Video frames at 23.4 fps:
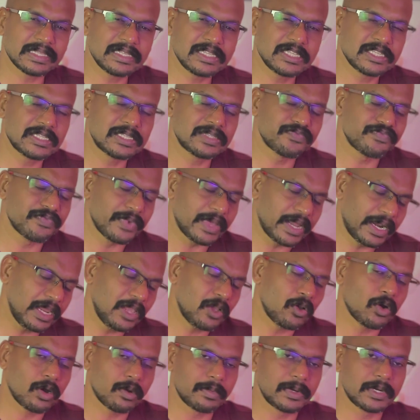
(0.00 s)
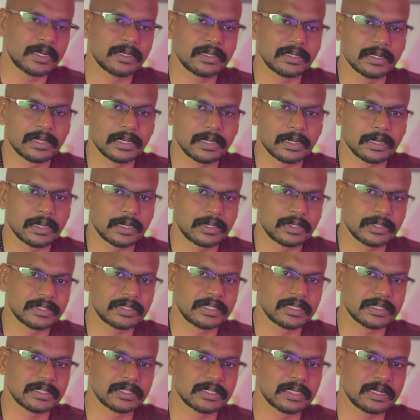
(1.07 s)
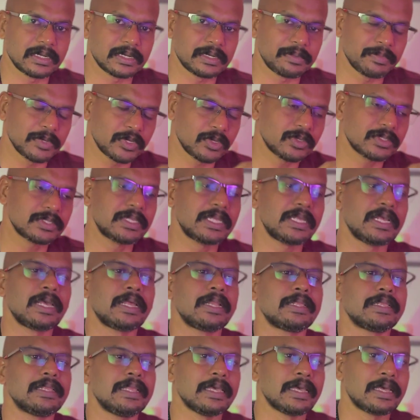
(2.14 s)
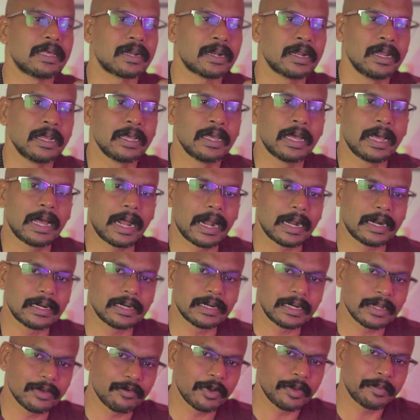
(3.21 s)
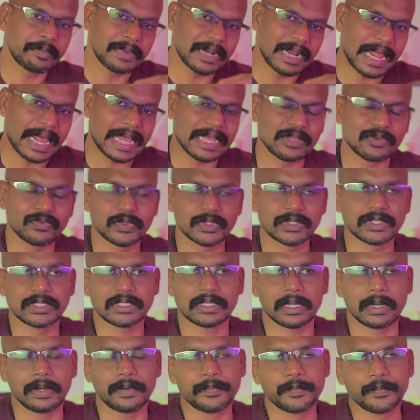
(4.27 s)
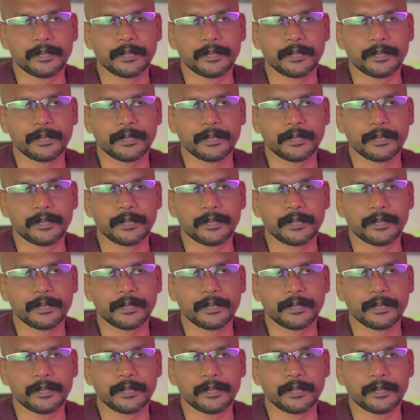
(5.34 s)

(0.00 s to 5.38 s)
This is very common in autistic children because they are underdeveloped language skill.